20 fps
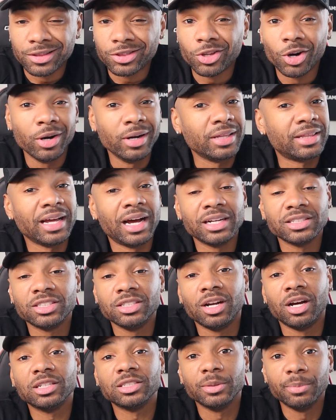
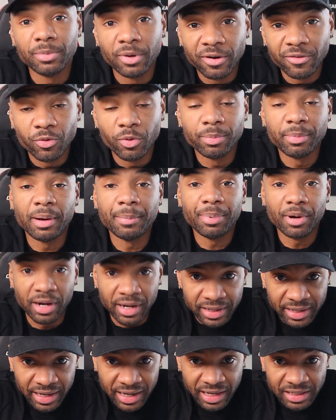$30,000 a month with my
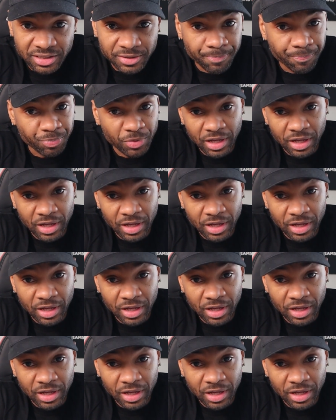podcast,